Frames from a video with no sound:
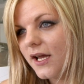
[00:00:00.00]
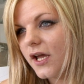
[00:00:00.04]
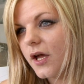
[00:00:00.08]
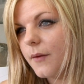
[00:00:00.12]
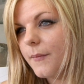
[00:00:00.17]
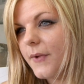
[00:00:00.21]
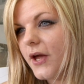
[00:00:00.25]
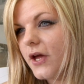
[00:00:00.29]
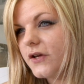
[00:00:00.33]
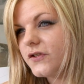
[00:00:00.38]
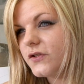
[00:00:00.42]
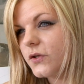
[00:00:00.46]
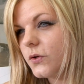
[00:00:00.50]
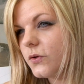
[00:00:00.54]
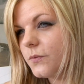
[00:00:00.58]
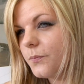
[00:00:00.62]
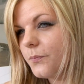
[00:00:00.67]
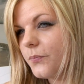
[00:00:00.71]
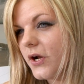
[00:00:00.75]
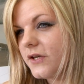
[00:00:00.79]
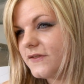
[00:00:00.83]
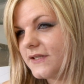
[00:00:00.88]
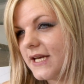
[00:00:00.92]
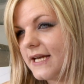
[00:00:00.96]
commercial
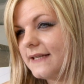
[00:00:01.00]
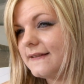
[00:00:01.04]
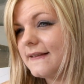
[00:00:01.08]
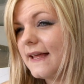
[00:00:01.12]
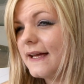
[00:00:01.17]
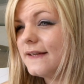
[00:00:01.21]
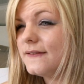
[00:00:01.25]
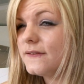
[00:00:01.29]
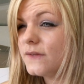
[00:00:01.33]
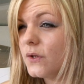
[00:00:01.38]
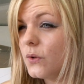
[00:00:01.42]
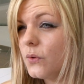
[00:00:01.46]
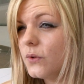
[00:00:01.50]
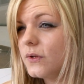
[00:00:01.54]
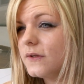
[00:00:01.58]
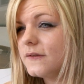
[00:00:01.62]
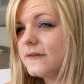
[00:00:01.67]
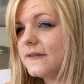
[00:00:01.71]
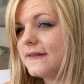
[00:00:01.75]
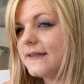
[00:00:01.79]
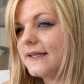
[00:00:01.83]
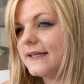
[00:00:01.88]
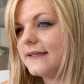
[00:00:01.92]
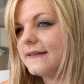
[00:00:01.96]
projects like
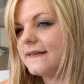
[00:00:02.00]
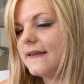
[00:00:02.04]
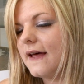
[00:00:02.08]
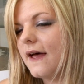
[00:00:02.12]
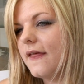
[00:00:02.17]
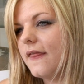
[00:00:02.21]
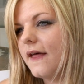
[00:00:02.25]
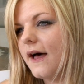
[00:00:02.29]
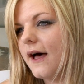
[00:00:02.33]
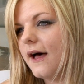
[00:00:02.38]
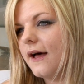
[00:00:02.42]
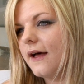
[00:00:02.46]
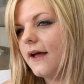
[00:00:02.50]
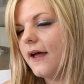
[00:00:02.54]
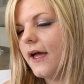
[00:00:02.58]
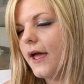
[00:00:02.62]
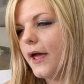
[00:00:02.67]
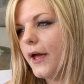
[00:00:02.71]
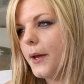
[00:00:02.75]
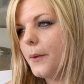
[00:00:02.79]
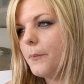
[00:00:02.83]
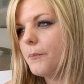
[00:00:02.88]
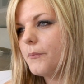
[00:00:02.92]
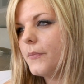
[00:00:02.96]
schools and things like
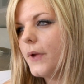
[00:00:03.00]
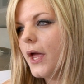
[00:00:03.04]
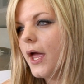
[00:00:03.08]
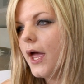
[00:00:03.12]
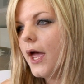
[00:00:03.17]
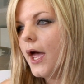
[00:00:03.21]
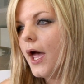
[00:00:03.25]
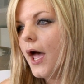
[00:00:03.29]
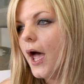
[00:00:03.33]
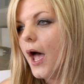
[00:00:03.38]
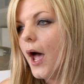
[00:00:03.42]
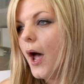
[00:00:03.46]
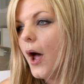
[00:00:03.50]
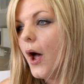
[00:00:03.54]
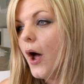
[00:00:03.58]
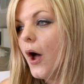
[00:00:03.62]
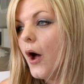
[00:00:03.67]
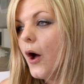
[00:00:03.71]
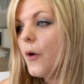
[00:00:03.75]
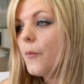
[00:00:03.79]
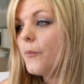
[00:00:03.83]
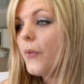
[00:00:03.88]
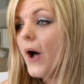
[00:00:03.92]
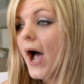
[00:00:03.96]
that,
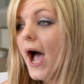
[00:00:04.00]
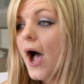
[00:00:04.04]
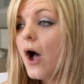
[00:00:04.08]
but I